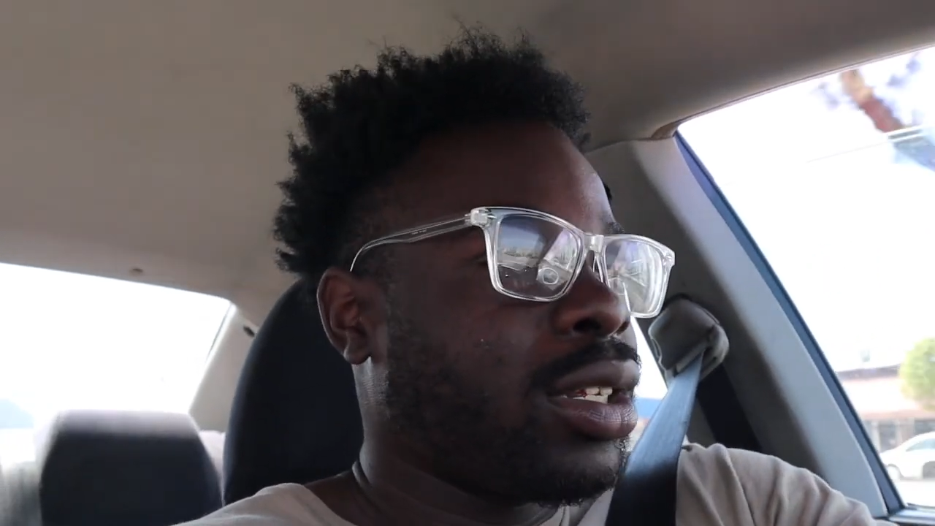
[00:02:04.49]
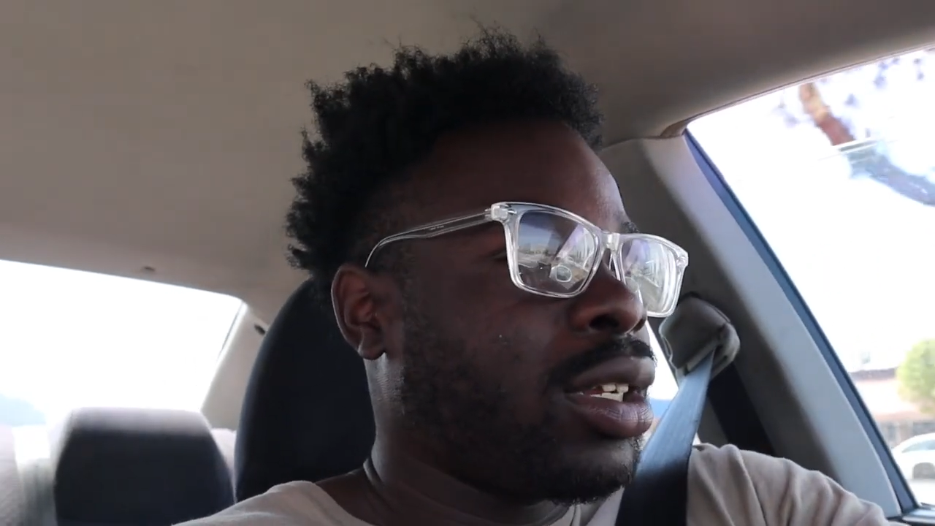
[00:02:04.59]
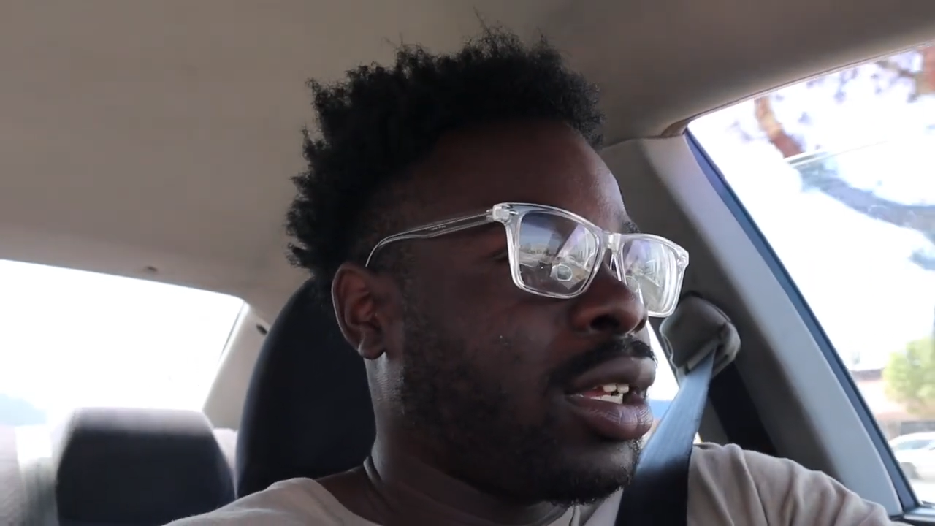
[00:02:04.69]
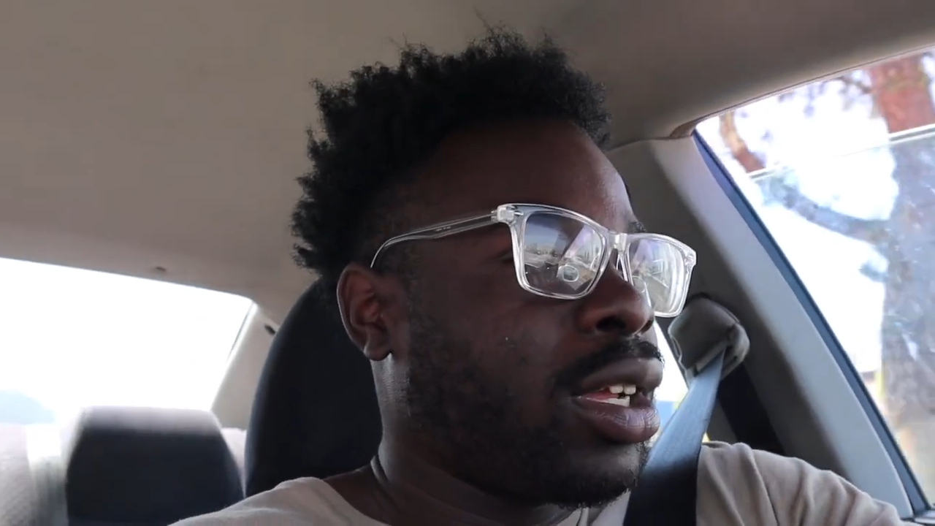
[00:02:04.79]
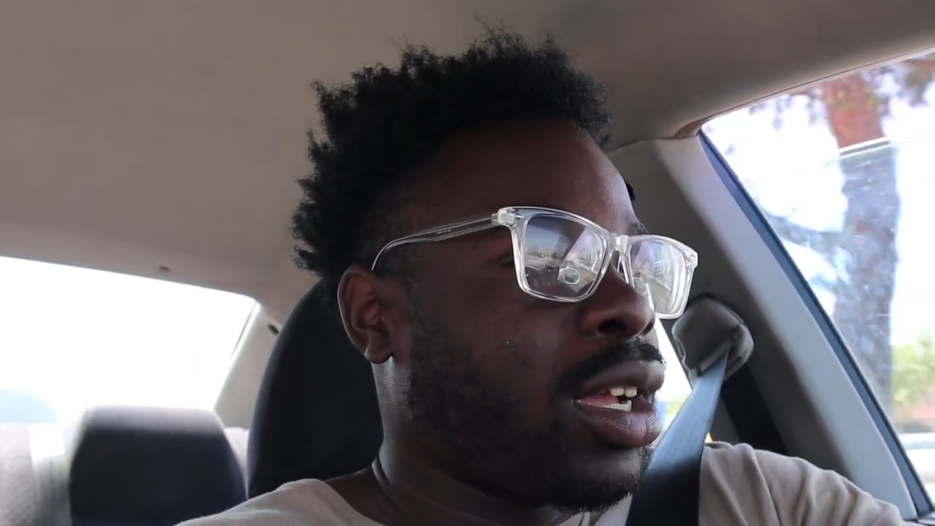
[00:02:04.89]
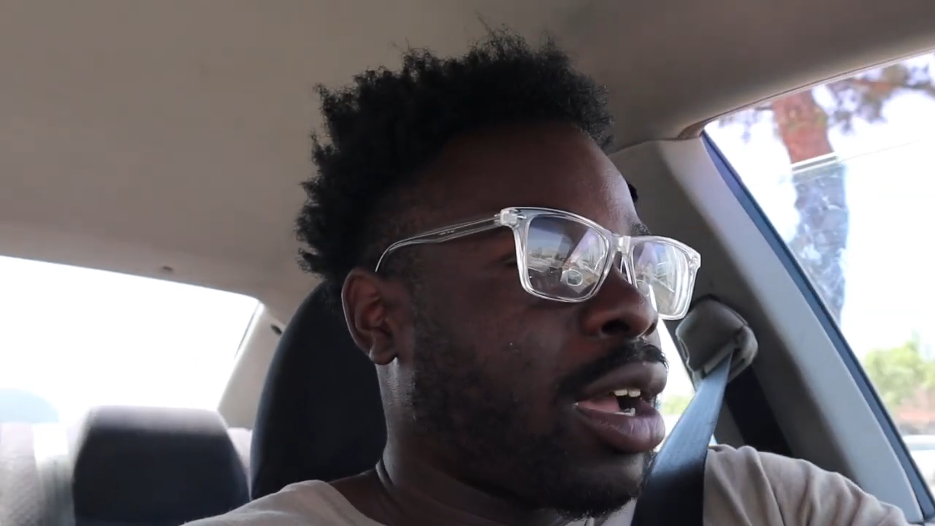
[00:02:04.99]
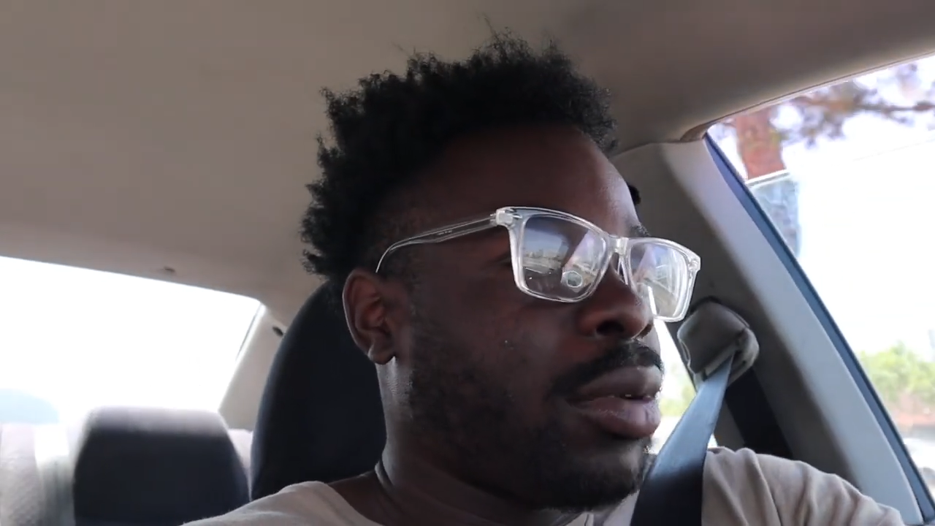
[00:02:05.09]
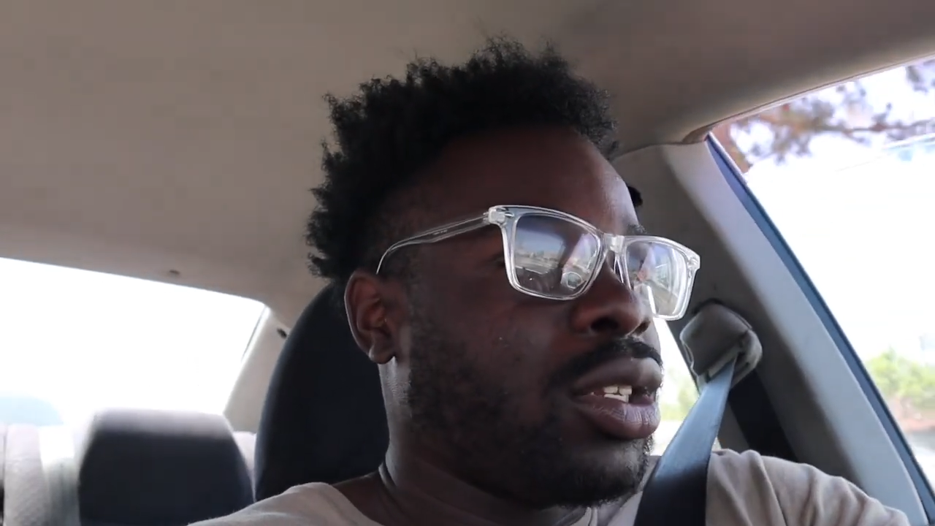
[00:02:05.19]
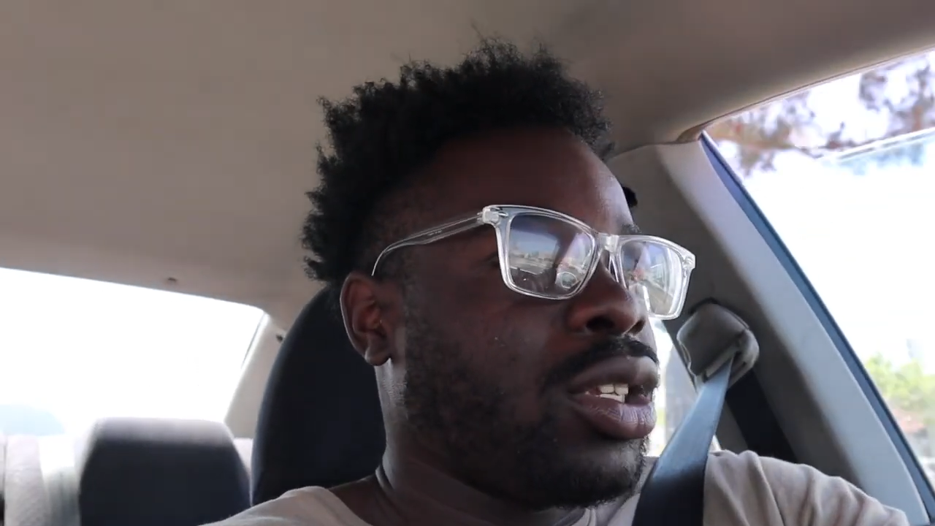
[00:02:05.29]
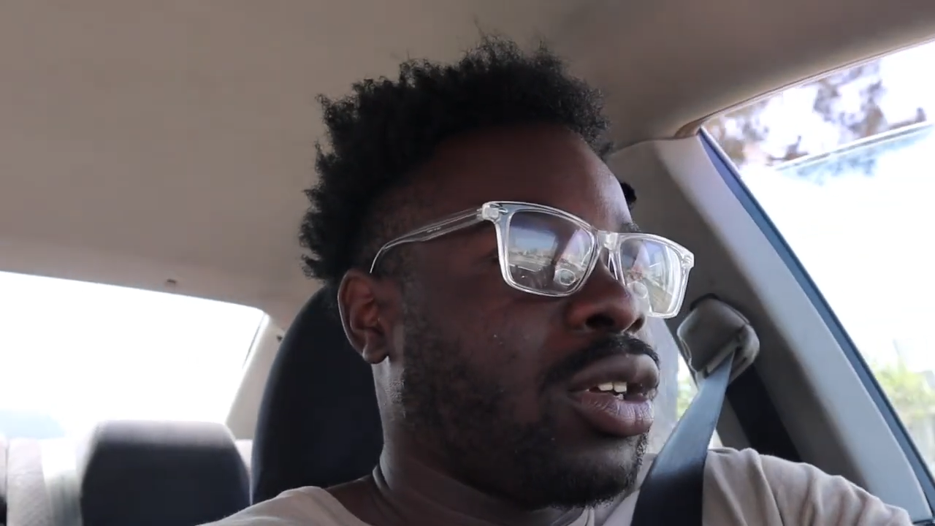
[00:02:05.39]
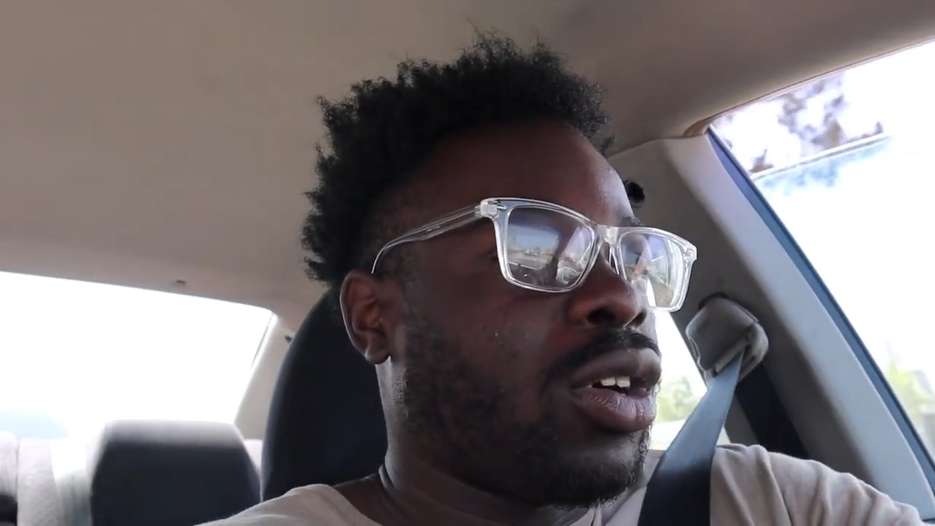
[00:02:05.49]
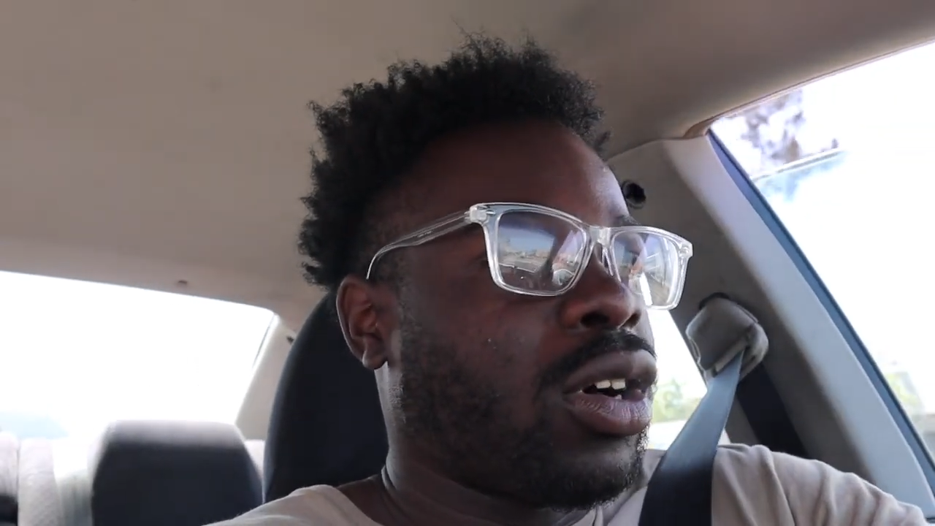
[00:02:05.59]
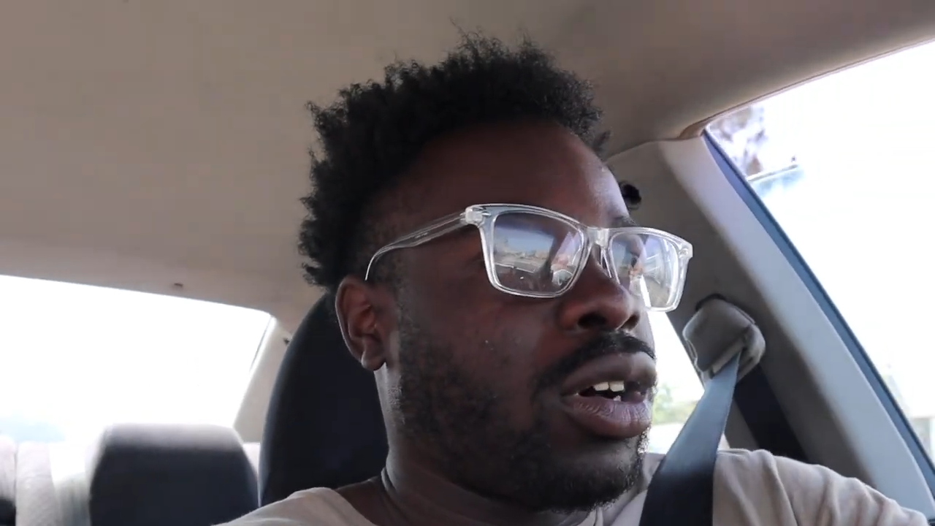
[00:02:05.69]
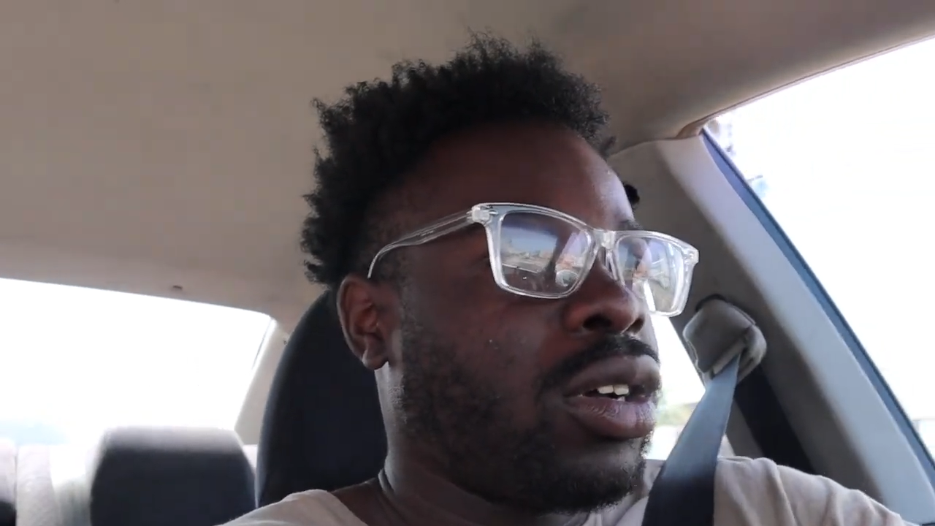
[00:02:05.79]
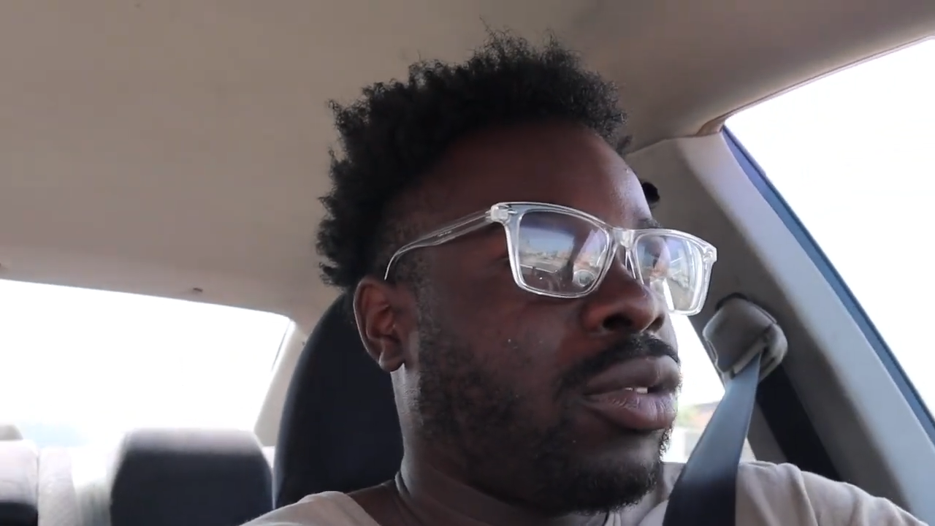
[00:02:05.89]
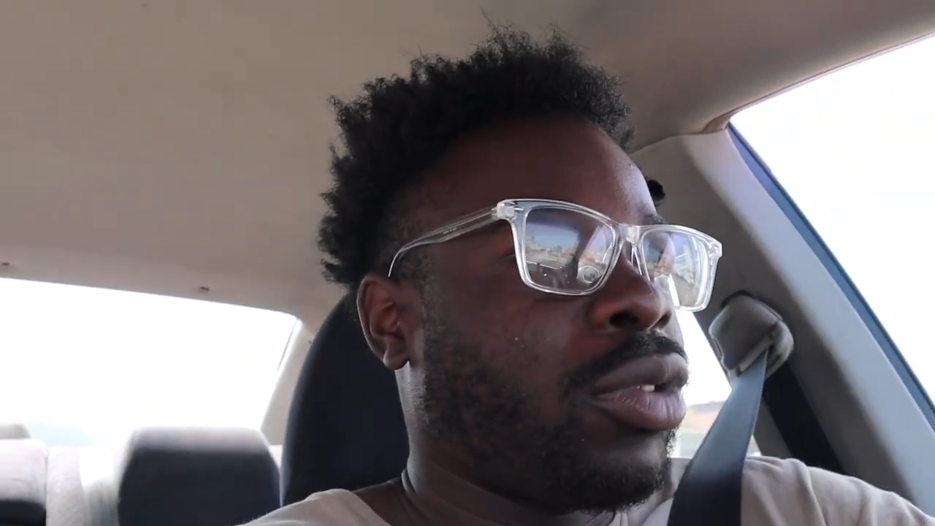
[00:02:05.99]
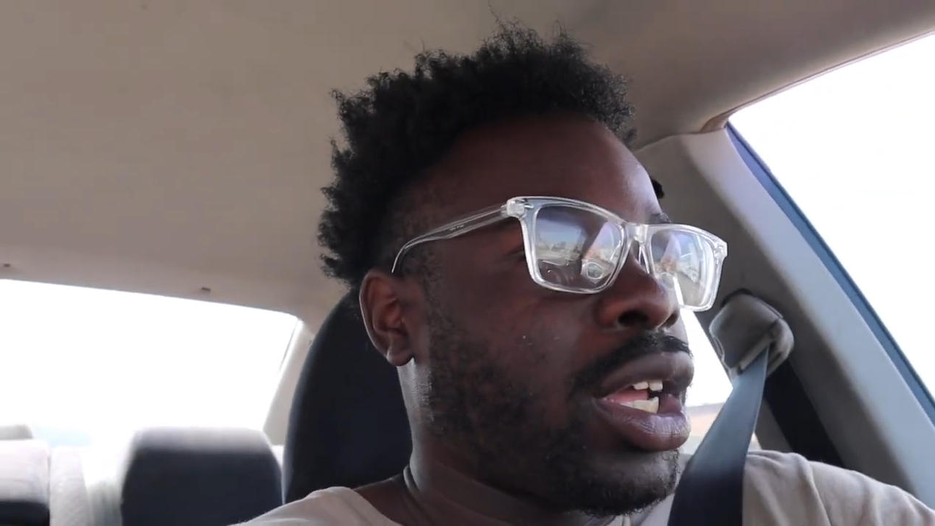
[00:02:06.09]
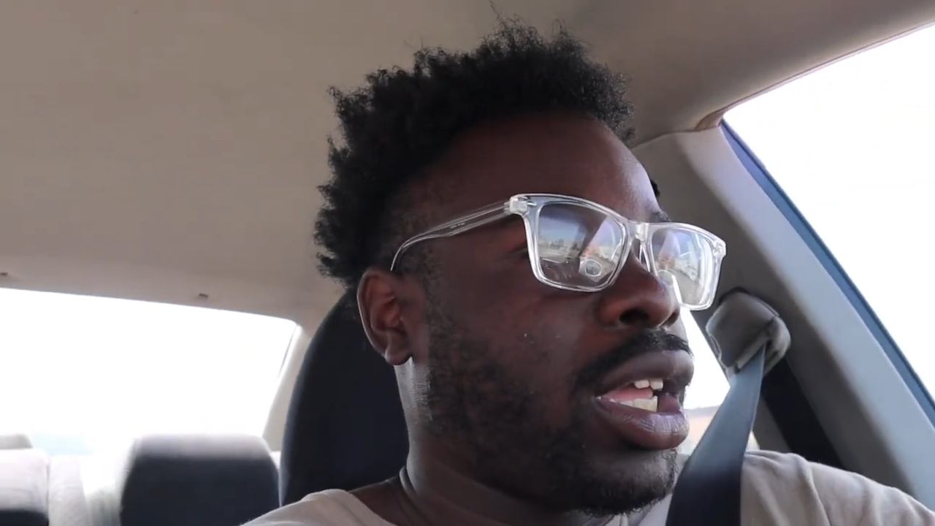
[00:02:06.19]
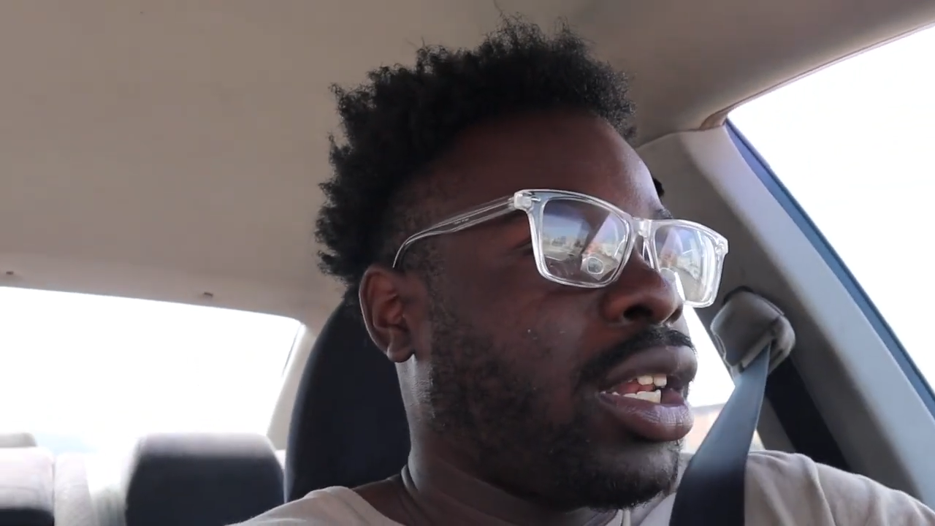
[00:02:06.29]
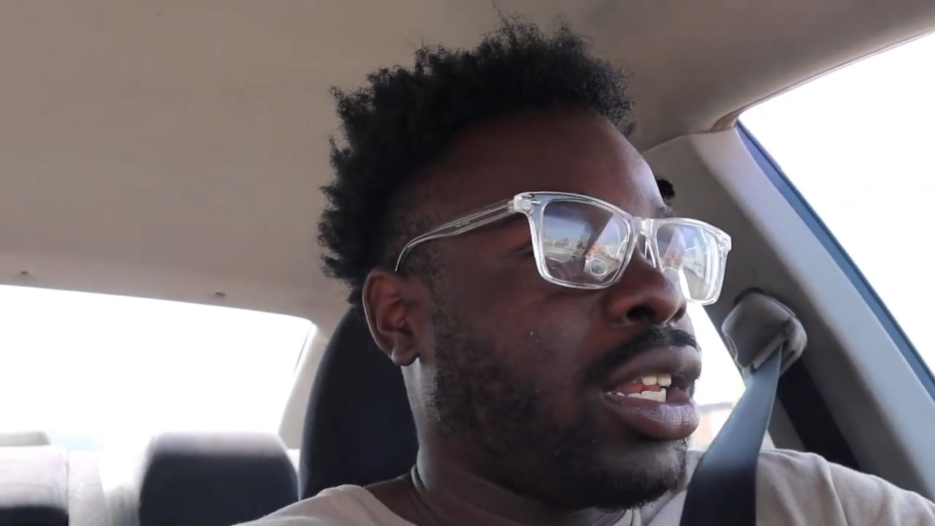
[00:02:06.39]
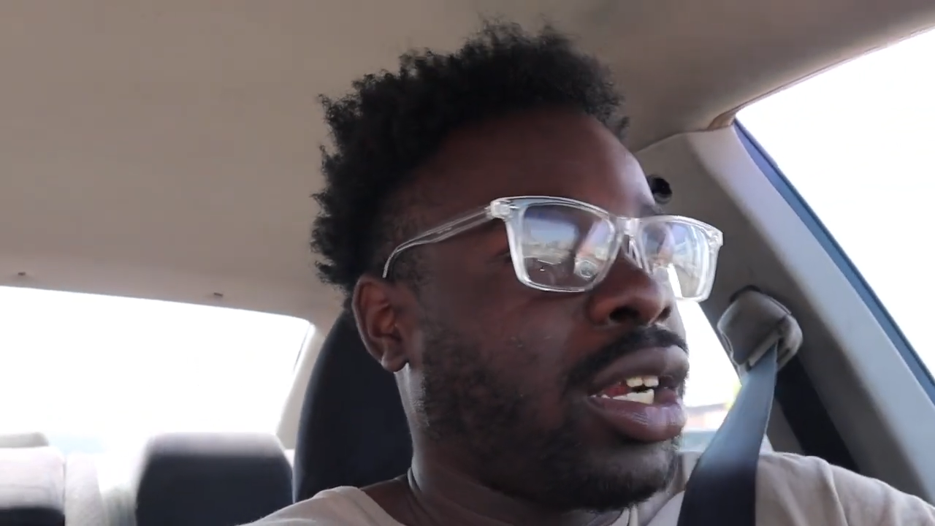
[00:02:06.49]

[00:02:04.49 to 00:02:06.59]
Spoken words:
I'ma see y'all when I get